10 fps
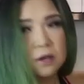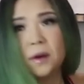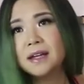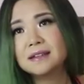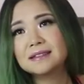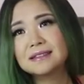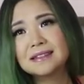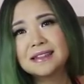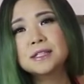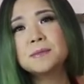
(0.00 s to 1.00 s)
You know what?
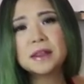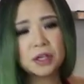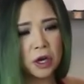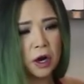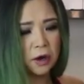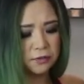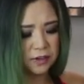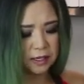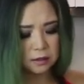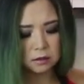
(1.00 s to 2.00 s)
Let's make the
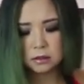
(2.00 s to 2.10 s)
coffee.